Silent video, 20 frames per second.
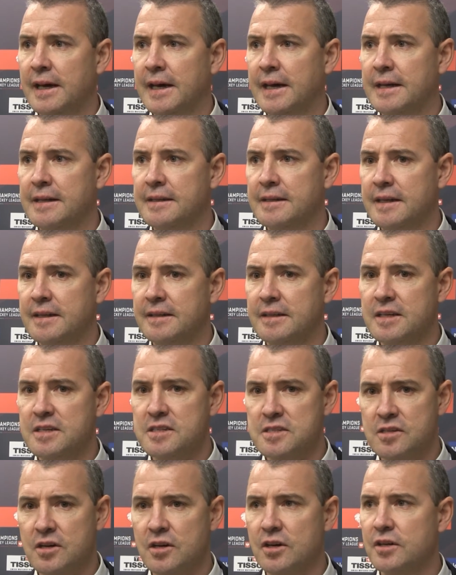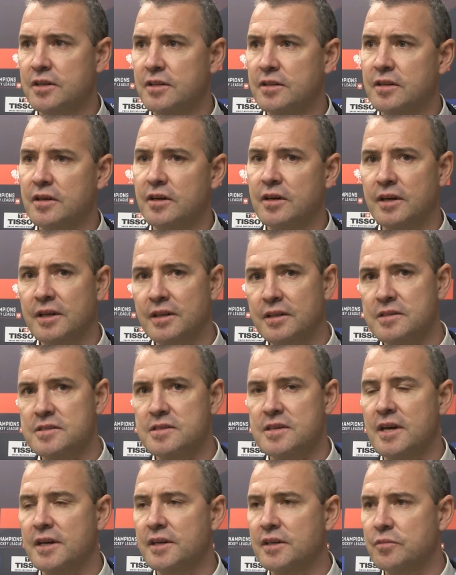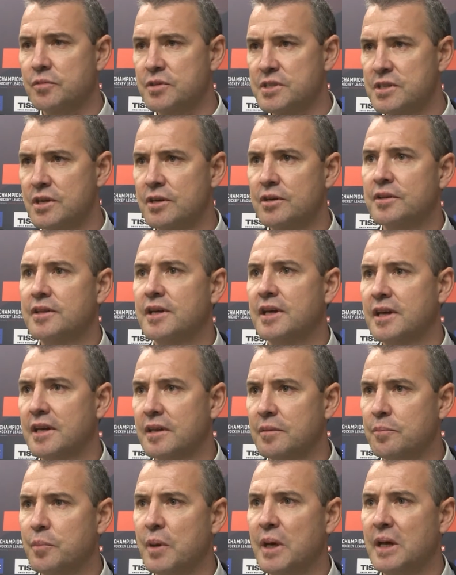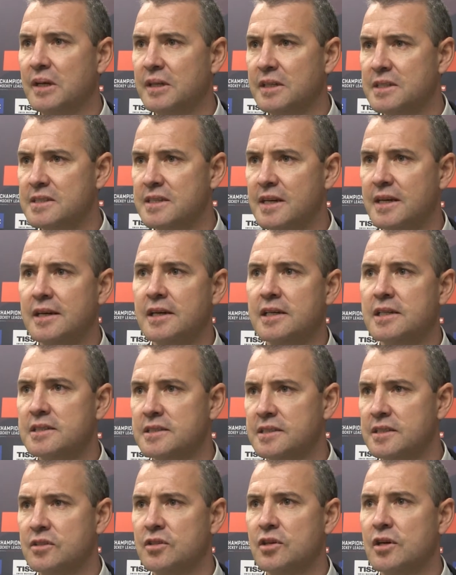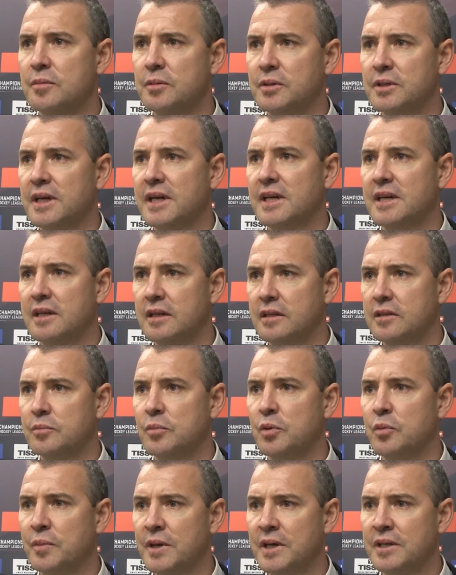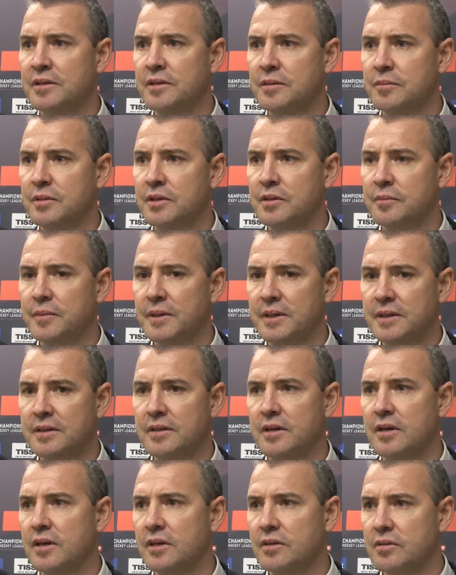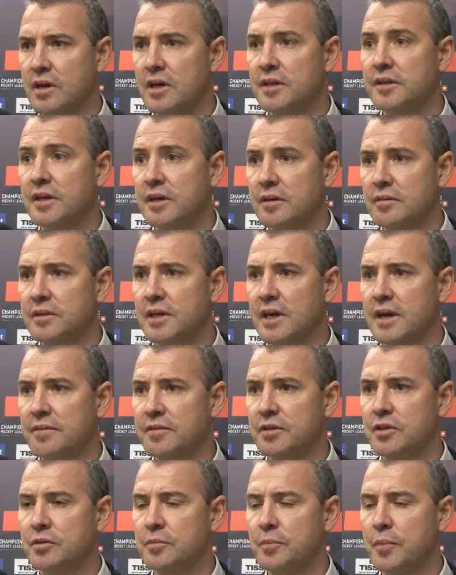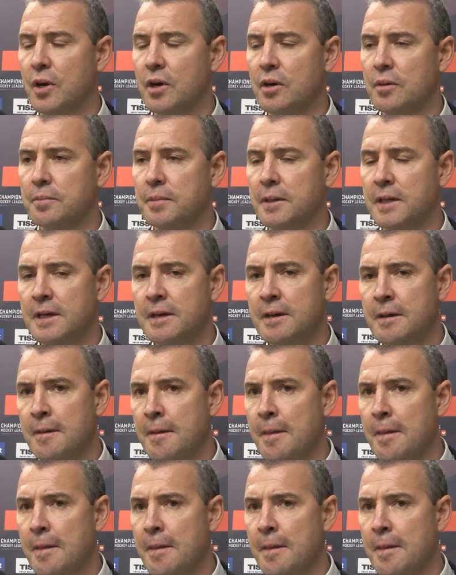And then they started, in the second, we started taking penalties. That got us in trouble. That killed the momentum a little bit. Gradno, they have a good power play.